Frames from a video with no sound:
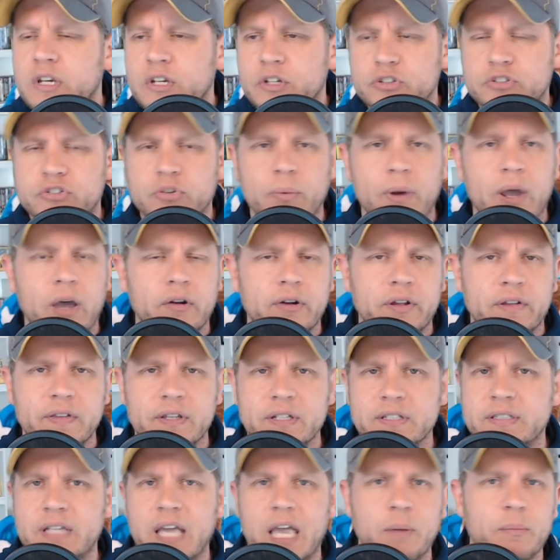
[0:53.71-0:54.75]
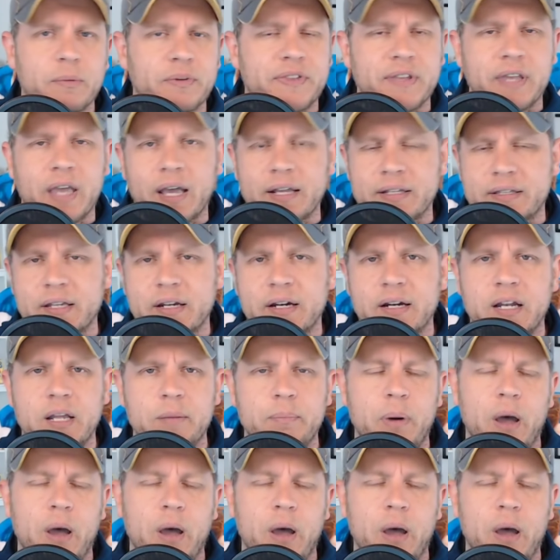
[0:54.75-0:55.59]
surrounding this game with the identity